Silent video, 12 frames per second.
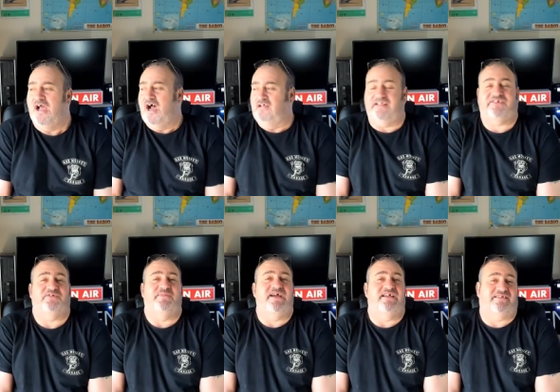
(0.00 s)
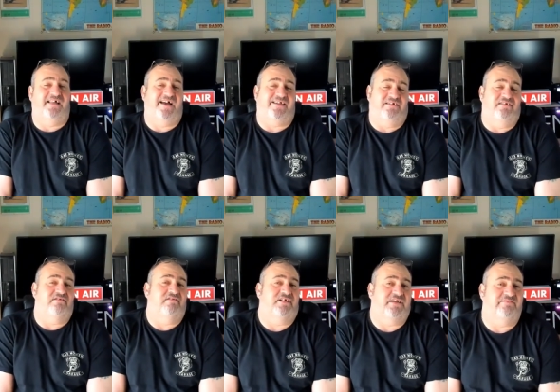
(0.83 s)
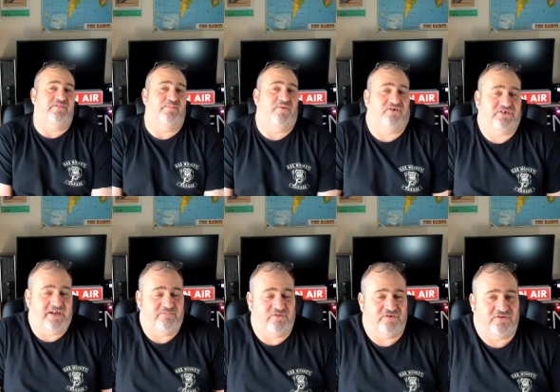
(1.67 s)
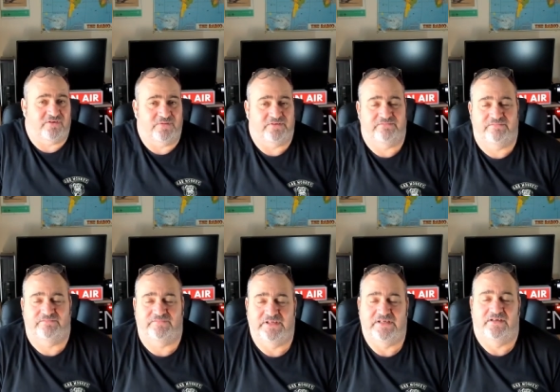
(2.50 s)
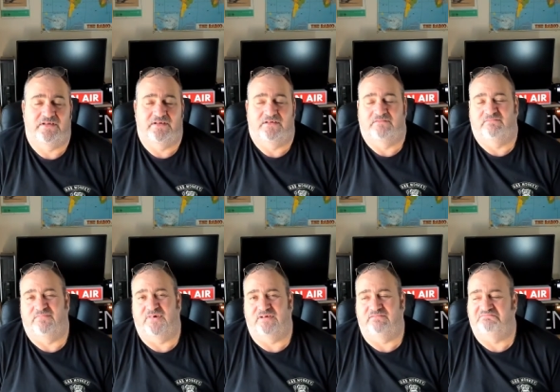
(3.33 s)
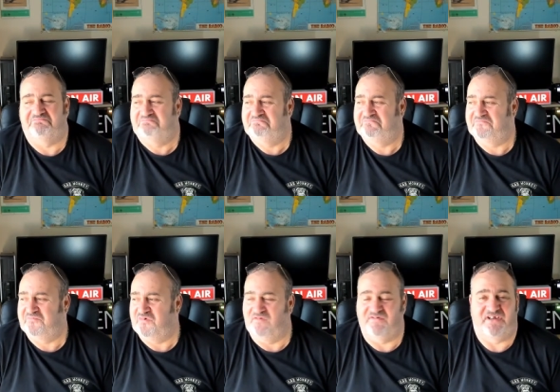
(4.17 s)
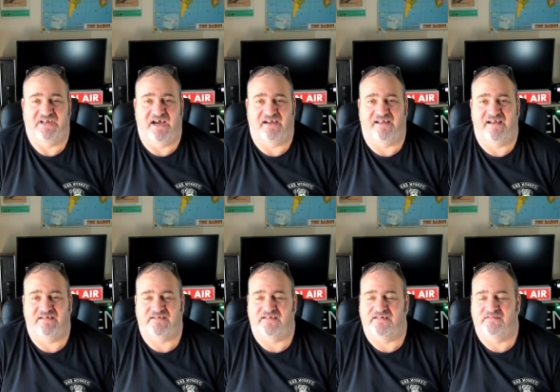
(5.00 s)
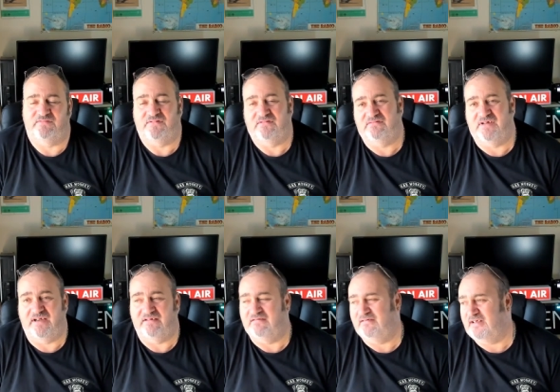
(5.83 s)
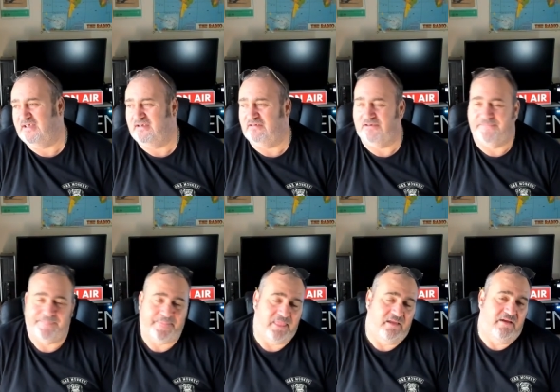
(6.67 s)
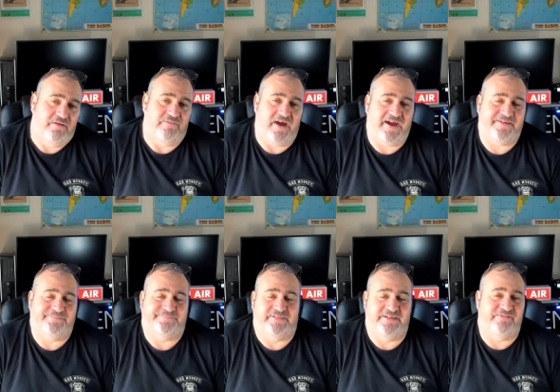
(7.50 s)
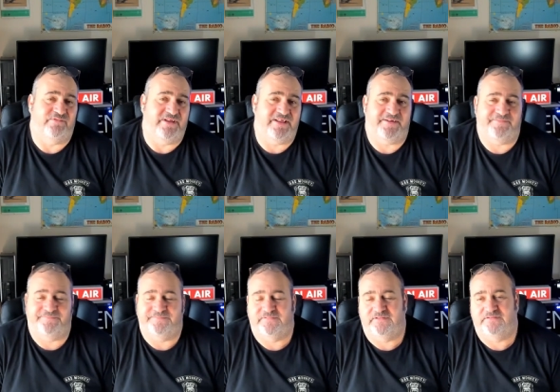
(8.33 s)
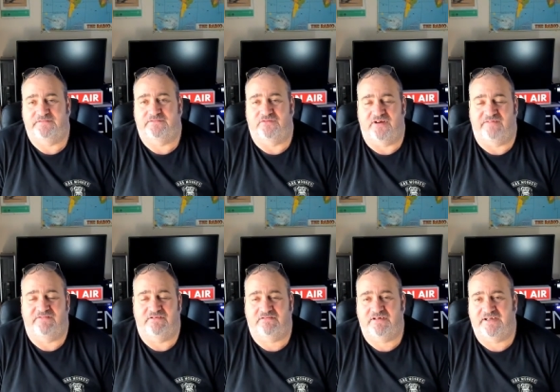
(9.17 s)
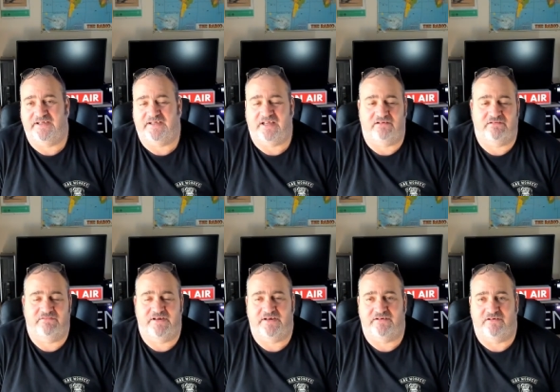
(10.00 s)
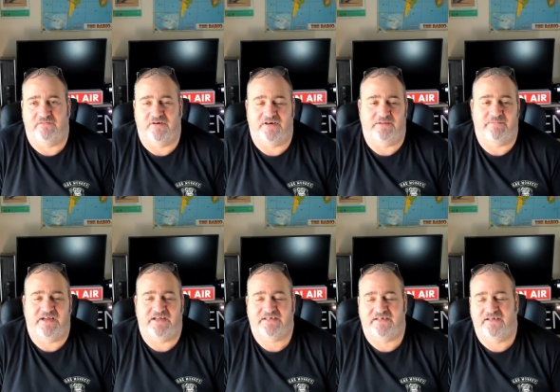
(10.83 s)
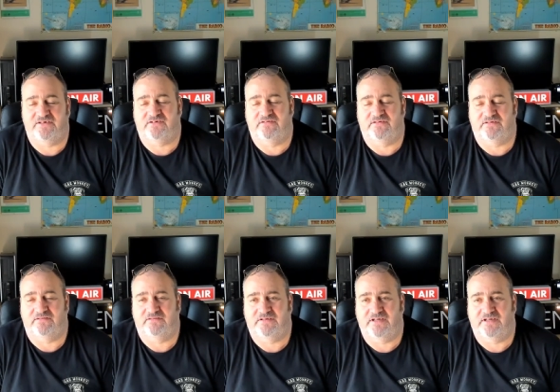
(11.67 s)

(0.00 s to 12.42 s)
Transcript: Unless your mates like you, they're going to give you a posh Kenwood or something. But other than that, I can't see it, but hey, oh, there you go. Right, leave you with it. Go and have a look at it. Get on the radio, work them nice stations.